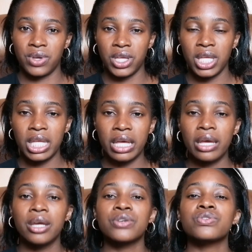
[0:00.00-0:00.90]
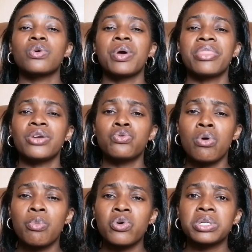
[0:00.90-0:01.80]
Okay, so when that
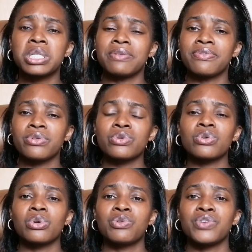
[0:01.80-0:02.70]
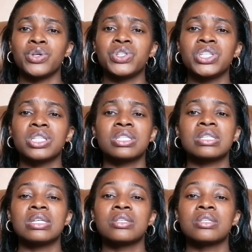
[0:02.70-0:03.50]
warm water flows all over your chest,